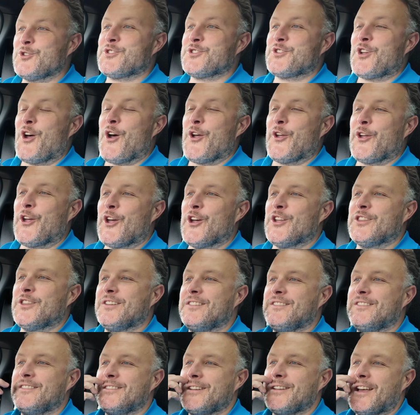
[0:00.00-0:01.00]
sound
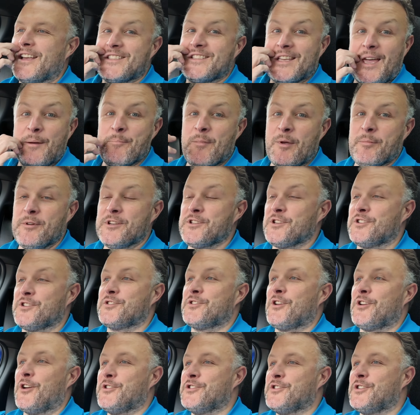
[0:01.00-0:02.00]
good. I said maybe
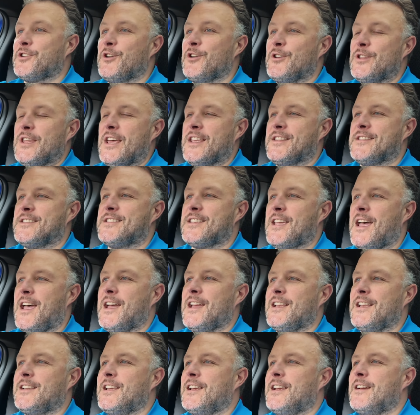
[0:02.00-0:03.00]
just sounds good
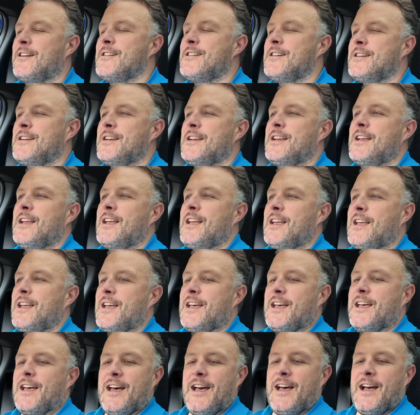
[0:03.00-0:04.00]
inside here.
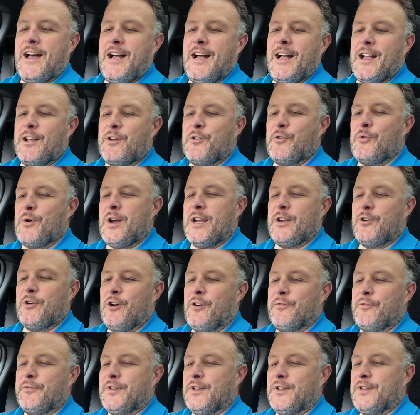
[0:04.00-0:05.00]
Quite
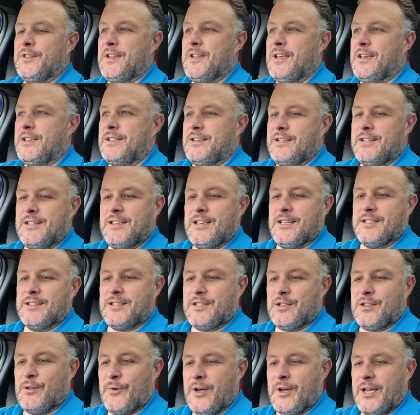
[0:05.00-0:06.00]
often
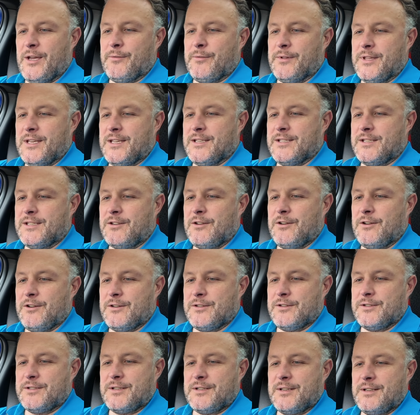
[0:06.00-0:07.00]
that's the way with these
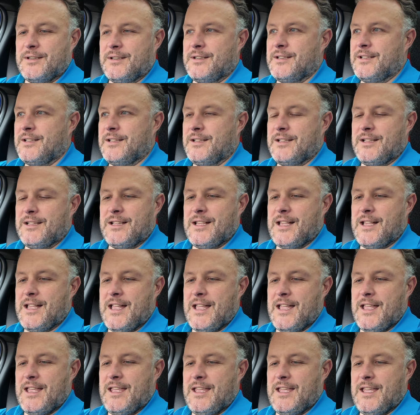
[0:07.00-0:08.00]
cars.
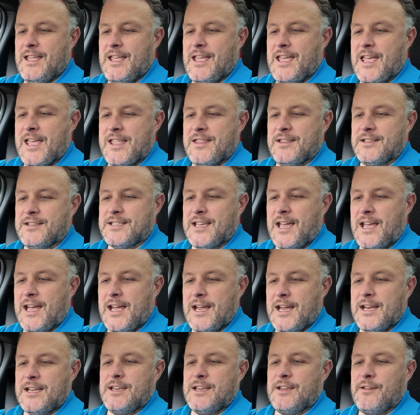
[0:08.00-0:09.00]

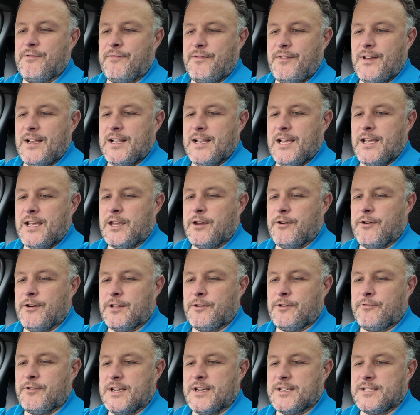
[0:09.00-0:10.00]
Inside you feel like you're
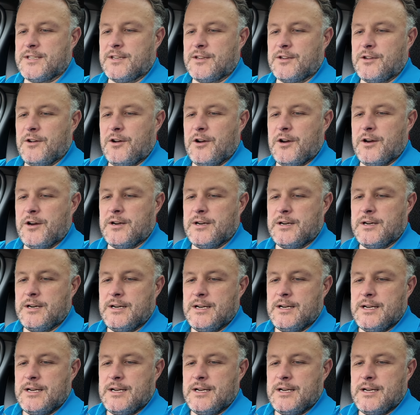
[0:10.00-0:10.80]
in a racing car.